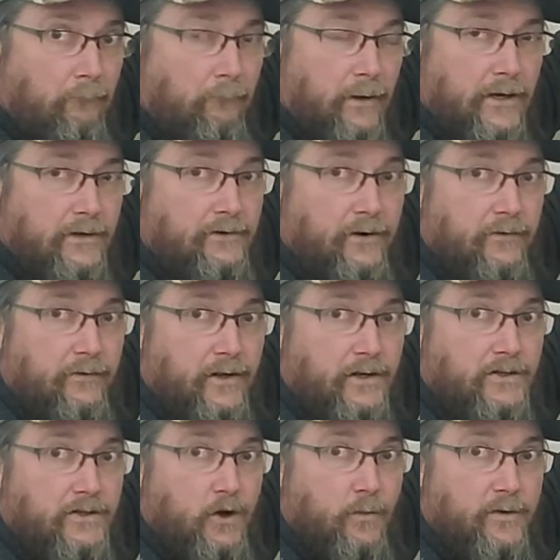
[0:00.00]
make sure
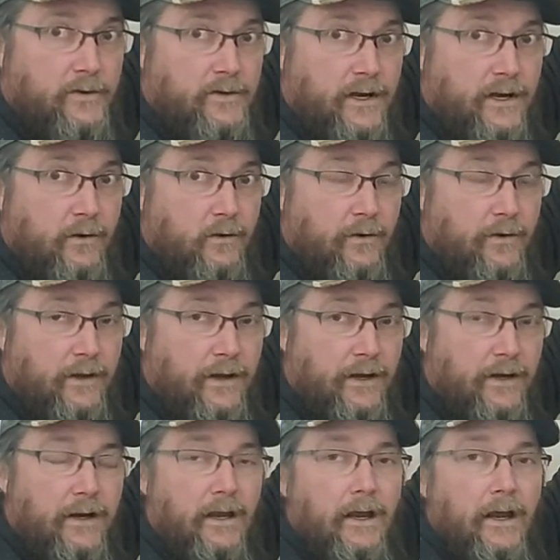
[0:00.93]
everything's copacetic with
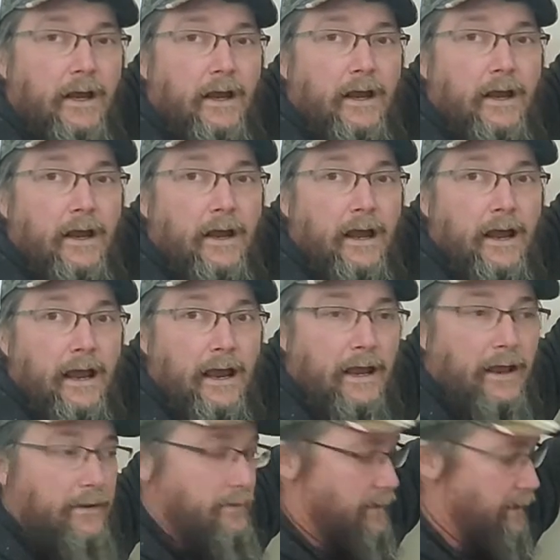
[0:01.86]
it,
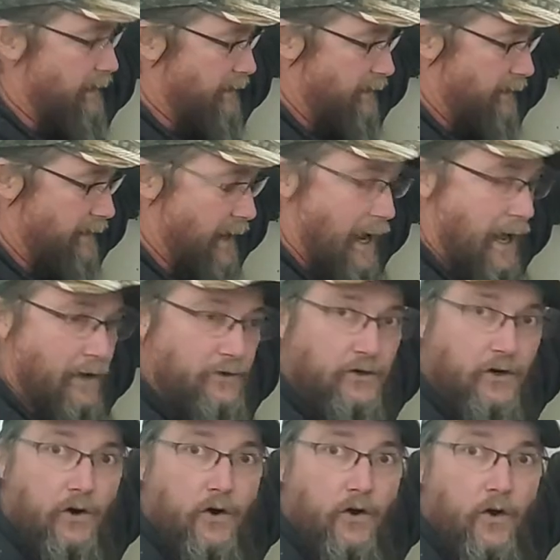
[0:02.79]
and then I'll
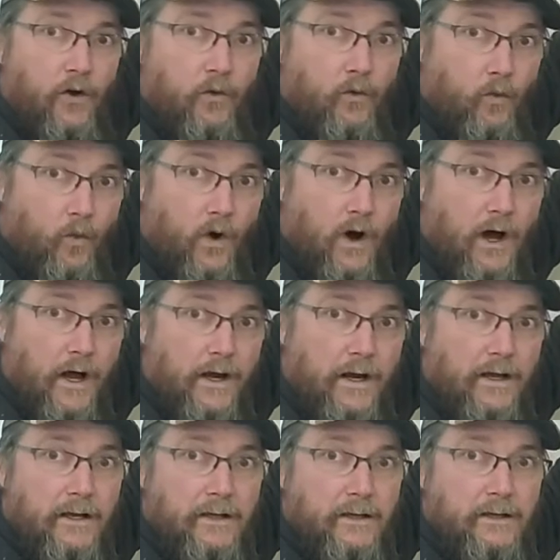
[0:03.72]
turn on
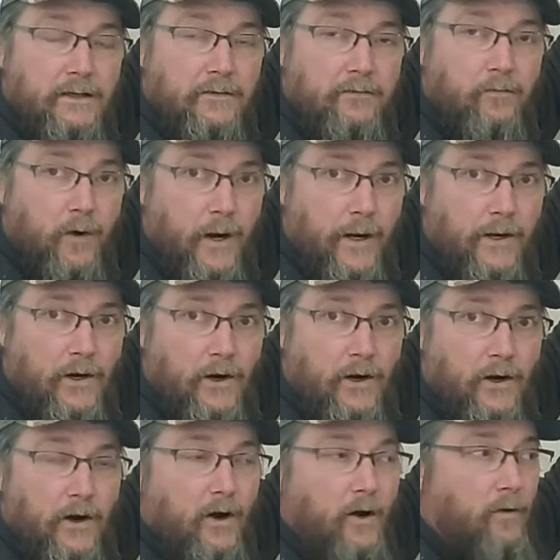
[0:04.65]
one
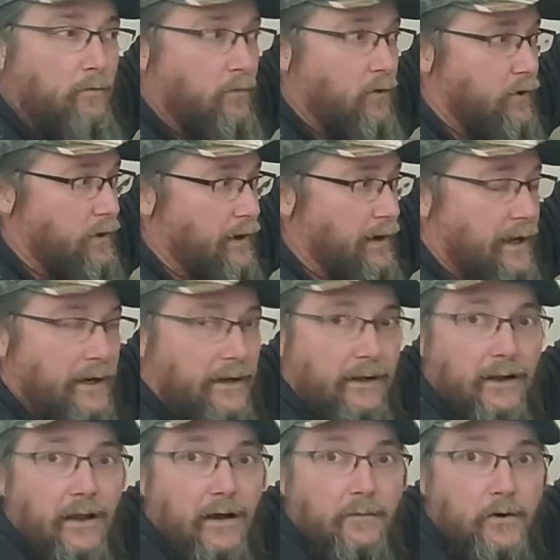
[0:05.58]
breaker. More than
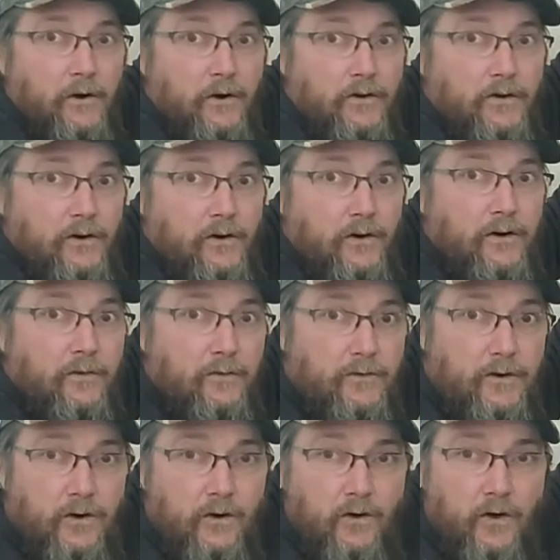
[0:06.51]
likely, I'm going to turn
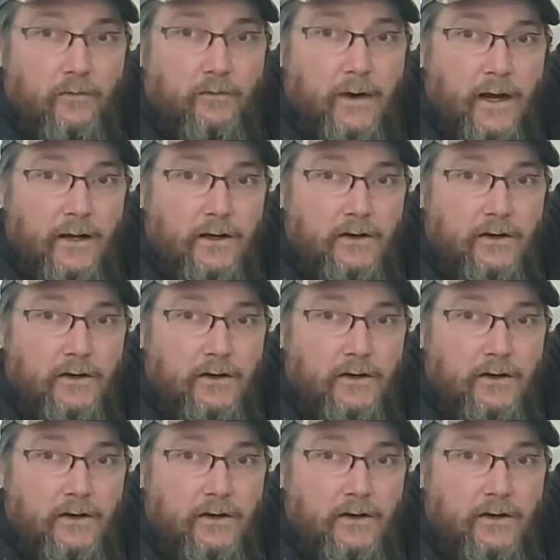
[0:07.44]
on my